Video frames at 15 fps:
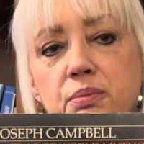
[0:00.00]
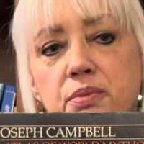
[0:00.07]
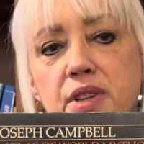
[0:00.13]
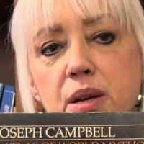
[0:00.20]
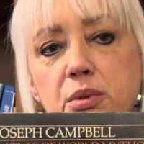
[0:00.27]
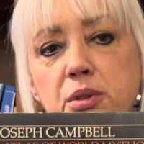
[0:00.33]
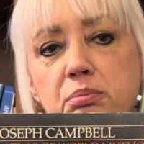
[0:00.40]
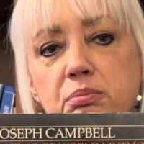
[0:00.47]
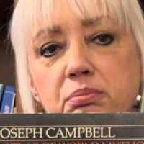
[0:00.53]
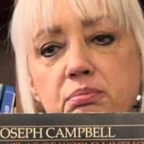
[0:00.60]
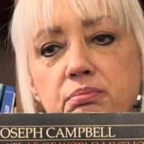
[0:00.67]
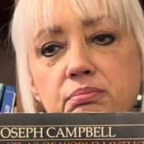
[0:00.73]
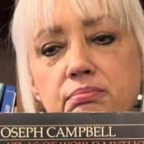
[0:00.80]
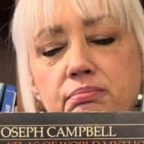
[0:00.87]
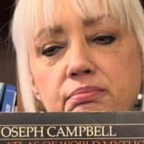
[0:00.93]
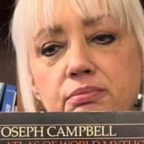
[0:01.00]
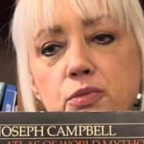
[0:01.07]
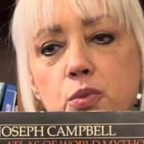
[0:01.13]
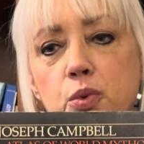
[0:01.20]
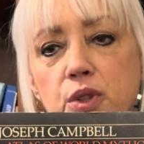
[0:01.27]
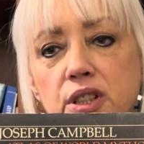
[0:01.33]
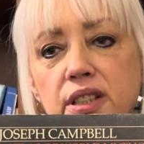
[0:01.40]
they would
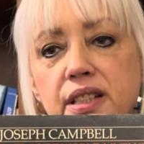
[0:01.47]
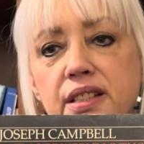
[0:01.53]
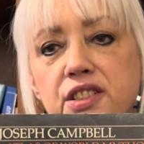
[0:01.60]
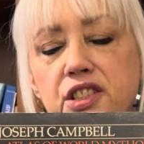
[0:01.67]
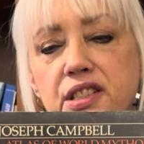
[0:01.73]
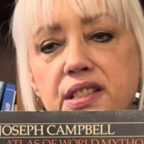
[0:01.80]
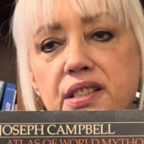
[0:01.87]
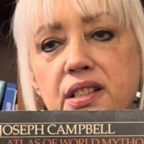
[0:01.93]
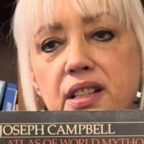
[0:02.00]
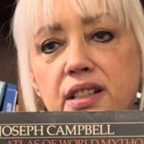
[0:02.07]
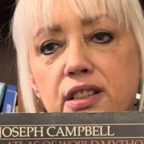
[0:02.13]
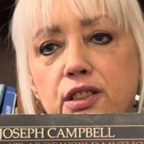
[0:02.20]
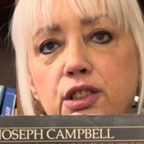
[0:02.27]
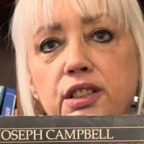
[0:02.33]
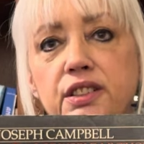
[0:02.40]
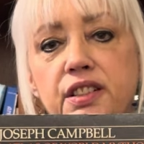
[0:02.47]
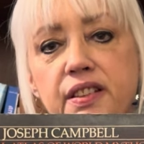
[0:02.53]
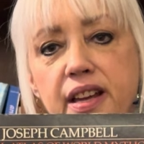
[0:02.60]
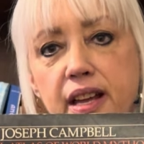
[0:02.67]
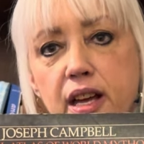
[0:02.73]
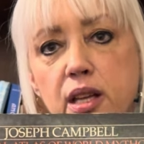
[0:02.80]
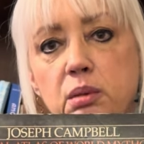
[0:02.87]
really just look to
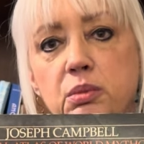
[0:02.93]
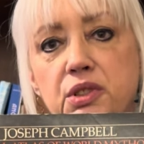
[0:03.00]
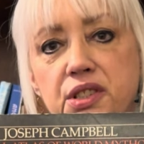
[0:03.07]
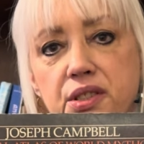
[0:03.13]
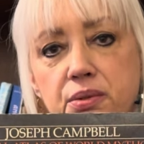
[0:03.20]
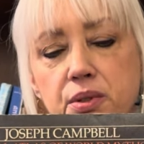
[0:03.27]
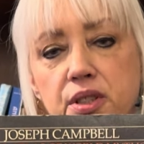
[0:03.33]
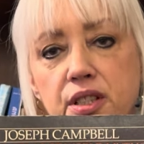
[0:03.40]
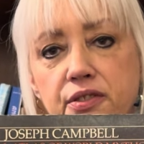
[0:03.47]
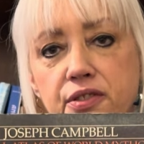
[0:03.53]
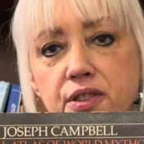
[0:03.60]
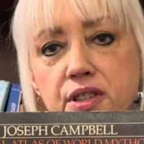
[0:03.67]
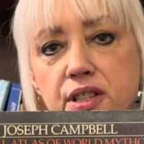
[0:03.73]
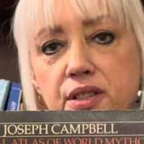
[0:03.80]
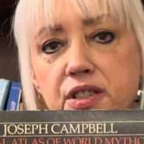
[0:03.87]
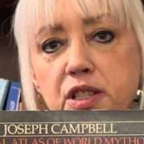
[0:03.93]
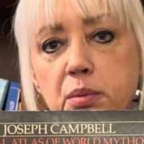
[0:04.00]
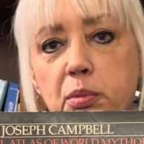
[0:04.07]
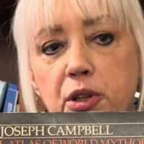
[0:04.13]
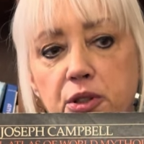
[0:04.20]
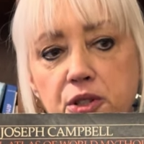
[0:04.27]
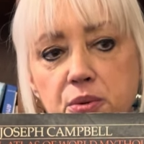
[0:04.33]
the animals really for their
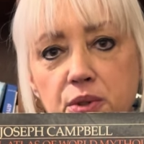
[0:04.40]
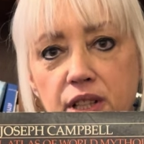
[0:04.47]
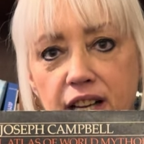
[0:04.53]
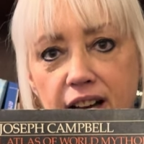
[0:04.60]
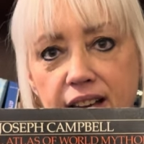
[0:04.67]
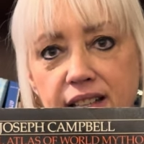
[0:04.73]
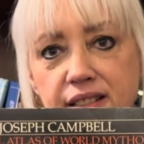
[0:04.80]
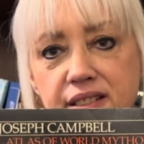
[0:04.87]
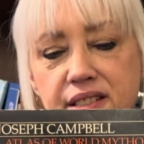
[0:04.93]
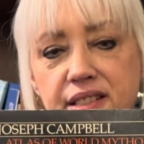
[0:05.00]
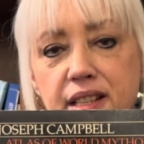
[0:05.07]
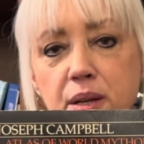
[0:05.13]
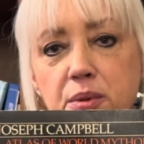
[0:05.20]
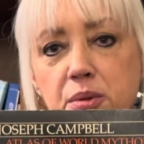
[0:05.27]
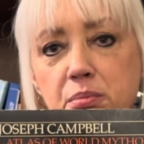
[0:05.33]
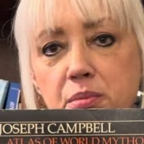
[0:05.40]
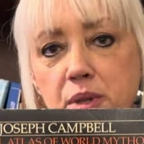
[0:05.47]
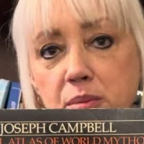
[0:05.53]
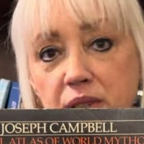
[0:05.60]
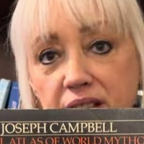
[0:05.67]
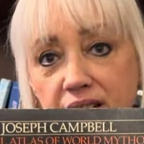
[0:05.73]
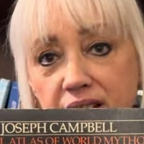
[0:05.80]
spiritual guidance. They would
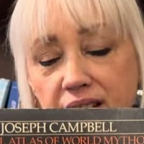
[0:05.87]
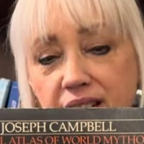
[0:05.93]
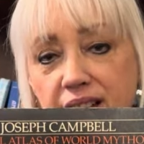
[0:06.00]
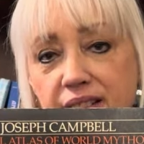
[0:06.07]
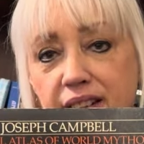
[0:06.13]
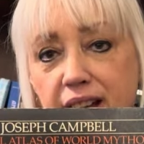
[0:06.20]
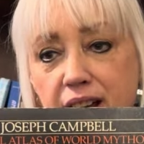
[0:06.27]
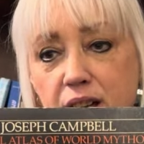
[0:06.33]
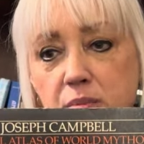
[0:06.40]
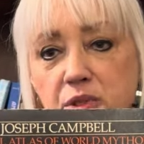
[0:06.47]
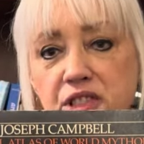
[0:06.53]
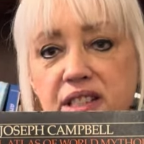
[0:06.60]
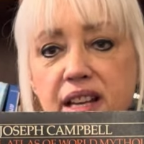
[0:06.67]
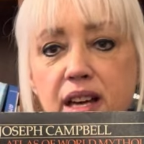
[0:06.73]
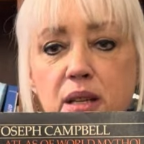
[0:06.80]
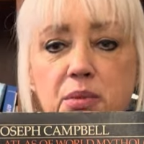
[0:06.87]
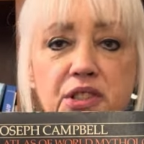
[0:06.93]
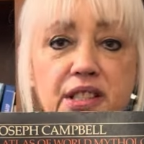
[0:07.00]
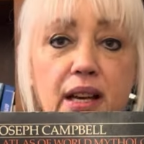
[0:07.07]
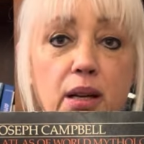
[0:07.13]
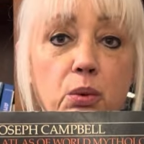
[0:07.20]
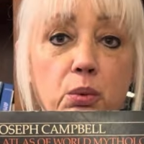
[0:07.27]
mimic the animals. The animals
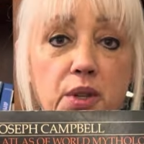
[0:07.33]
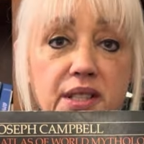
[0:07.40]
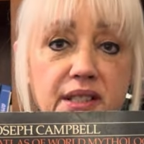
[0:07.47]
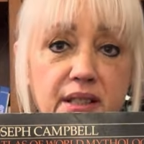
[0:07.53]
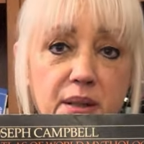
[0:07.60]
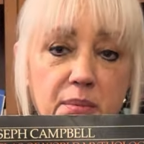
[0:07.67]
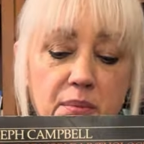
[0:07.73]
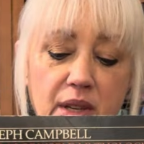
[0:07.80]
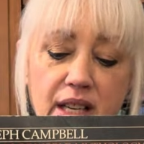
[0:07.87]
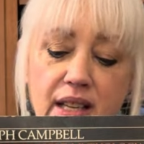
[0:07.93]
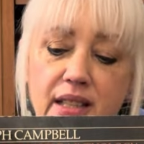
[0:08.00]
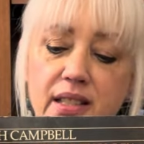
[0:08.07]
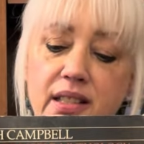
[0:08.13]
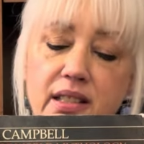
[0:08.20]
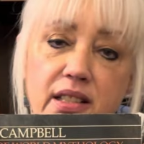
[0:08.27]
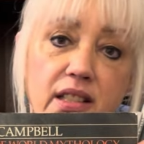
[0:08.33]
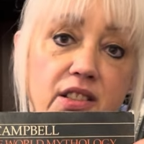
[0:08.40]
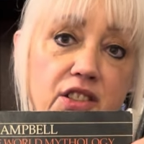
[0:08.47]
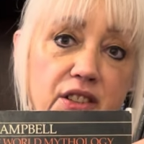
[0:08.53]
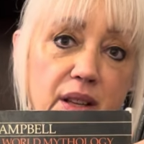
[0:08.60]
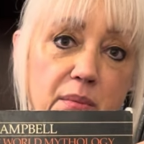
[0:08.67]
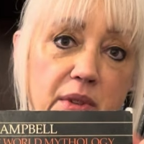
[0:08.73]
had a wisdom to
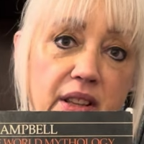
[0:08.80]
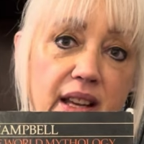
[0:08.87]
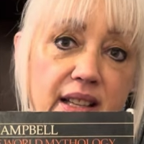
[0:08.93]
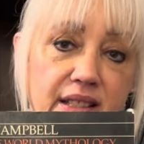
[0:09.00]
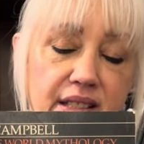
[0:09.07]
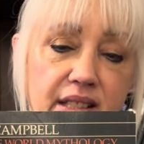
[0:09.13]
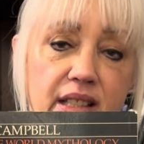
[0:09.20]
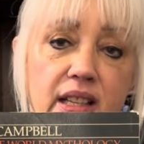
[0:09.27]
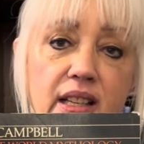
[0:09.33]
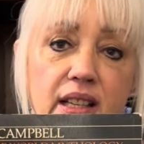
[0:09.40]
teach them, and that's